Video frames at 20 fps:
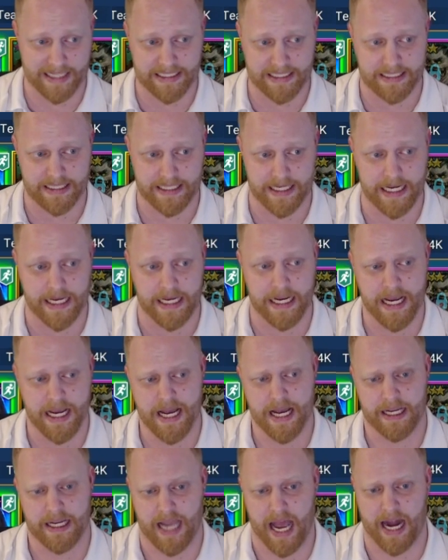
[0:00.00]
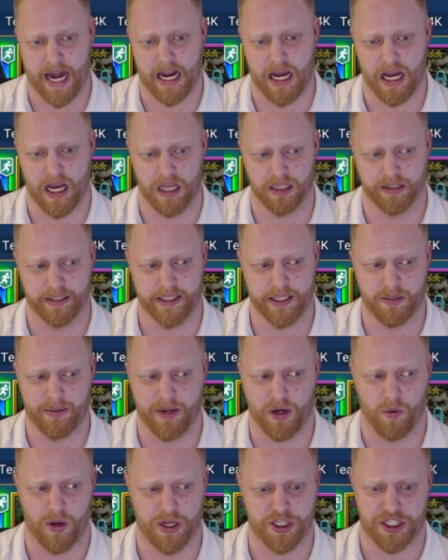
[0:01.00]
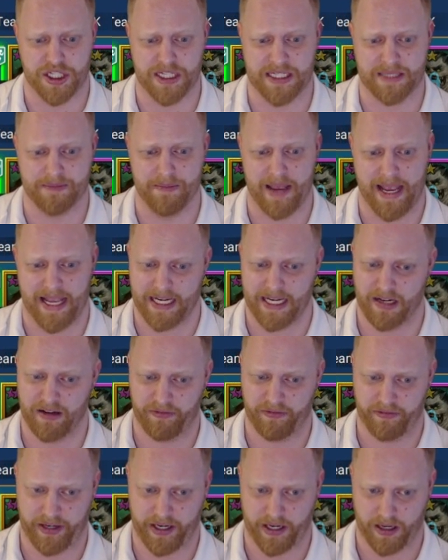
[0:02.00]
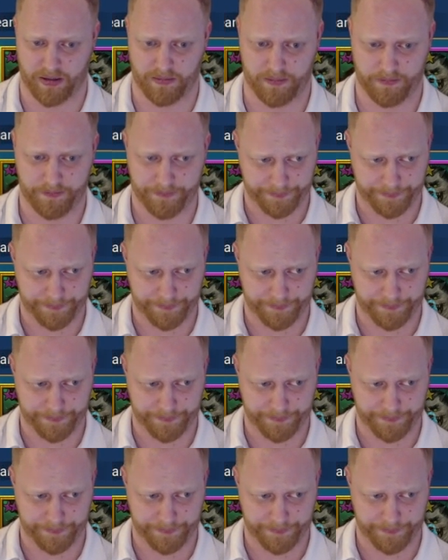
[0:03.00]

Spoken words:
get to see kind of a little bit of what she's made of here.